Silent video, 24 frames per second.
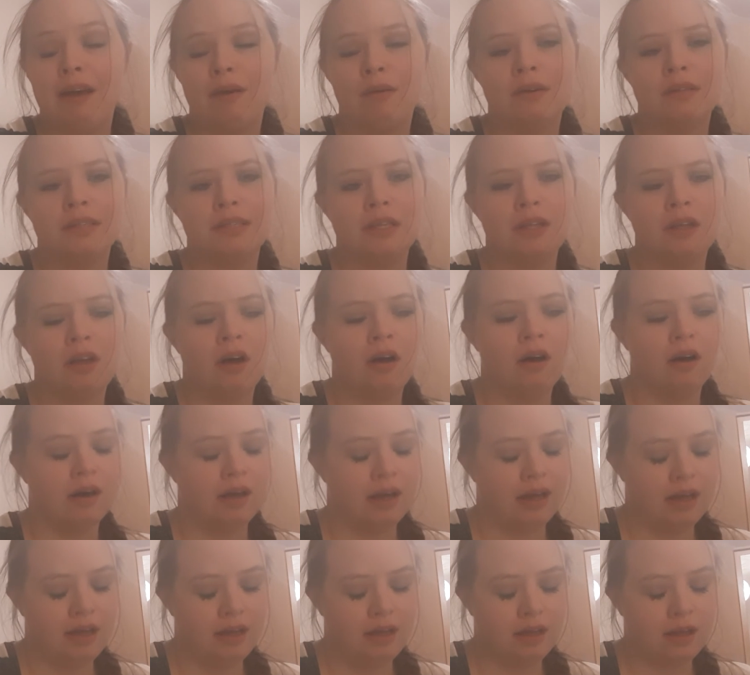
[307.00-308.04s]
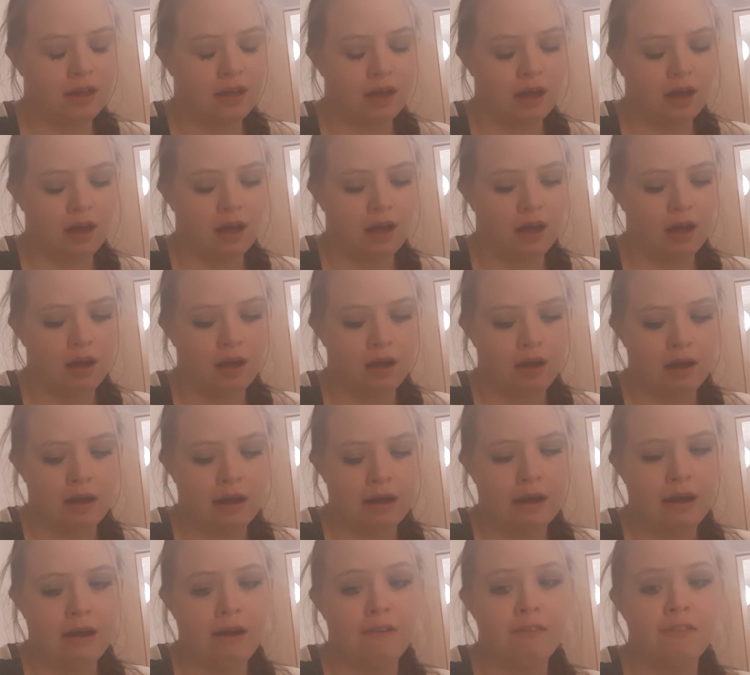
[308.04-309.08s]
was like
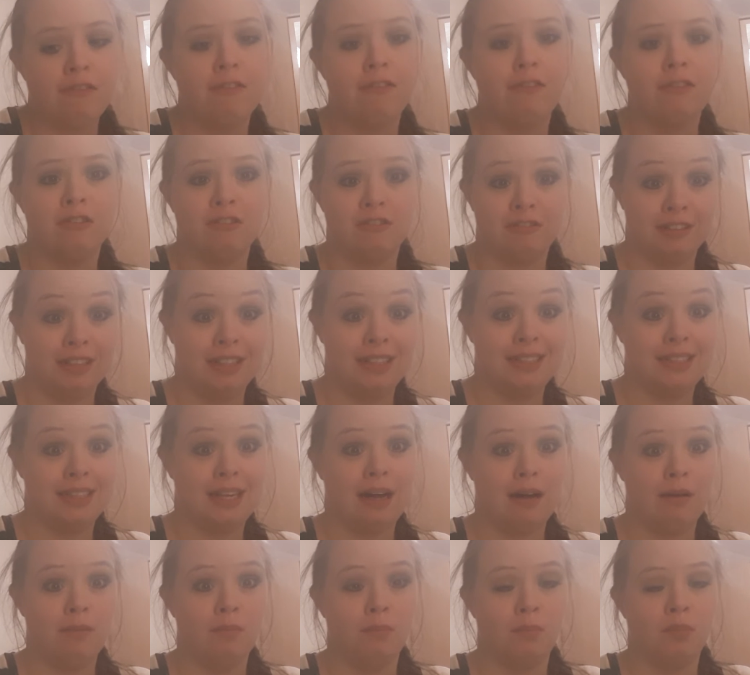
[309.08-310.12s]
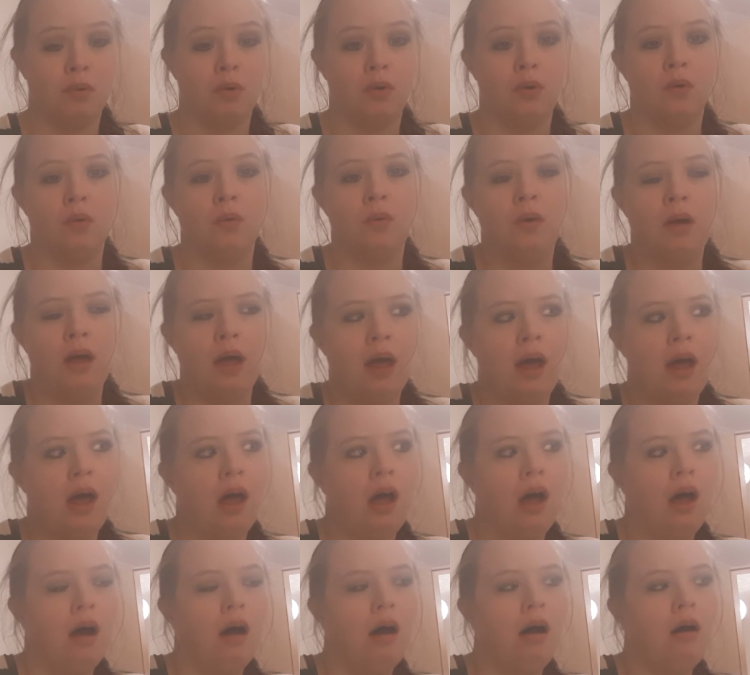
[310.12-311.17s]
uh, for example
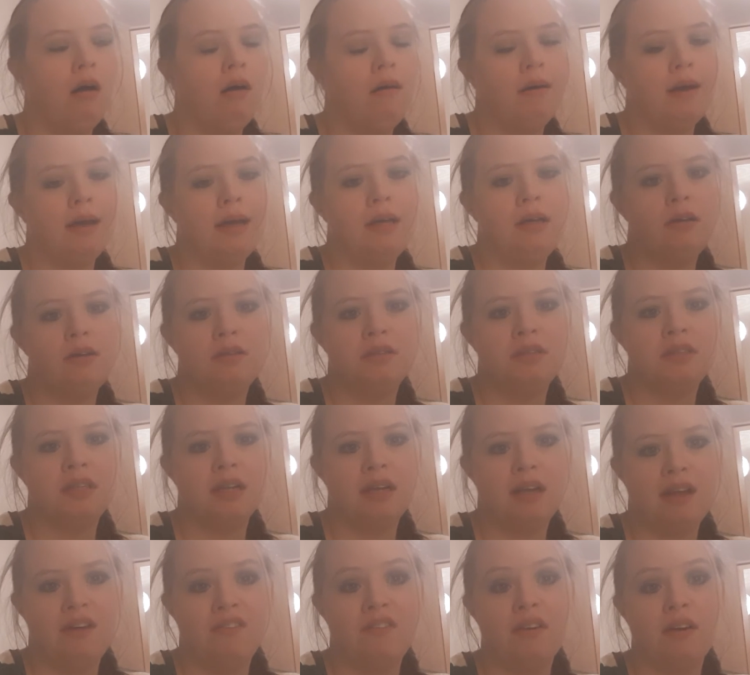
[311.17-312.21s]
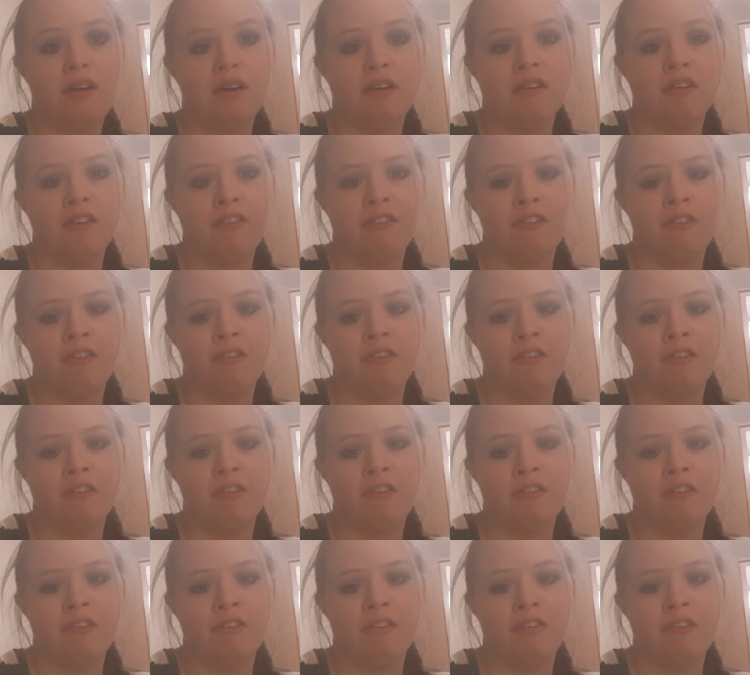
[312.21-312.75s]
I used to live in a